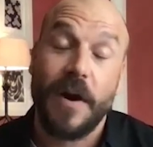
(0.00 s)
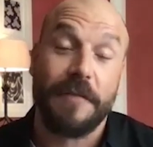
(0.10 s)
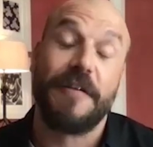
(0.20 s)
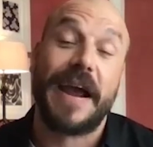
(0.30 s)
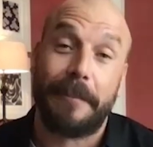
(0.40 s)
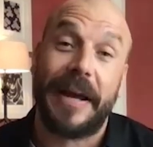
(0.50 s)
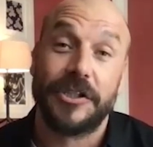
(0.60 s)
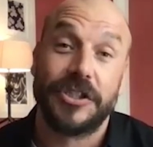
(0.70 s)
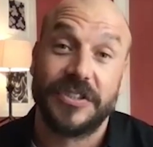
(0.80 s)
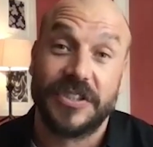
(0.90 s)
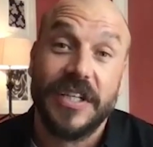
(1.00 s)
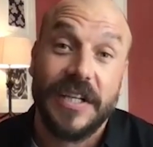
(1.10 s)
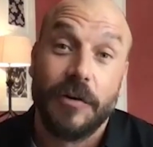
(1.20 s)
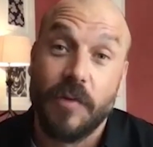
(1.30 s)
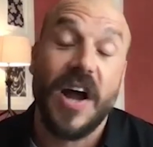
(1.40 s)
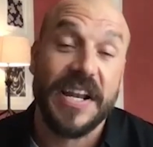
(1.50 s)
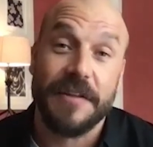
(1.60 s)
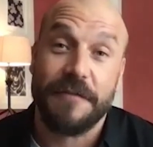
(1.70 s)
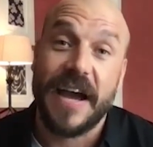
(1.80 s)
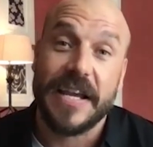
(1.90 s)
Frank punches Ryan in
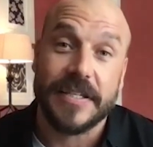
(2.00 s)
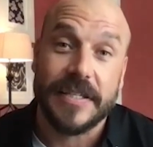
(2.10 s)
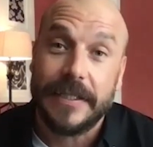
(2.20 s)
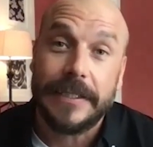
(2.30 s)
the face.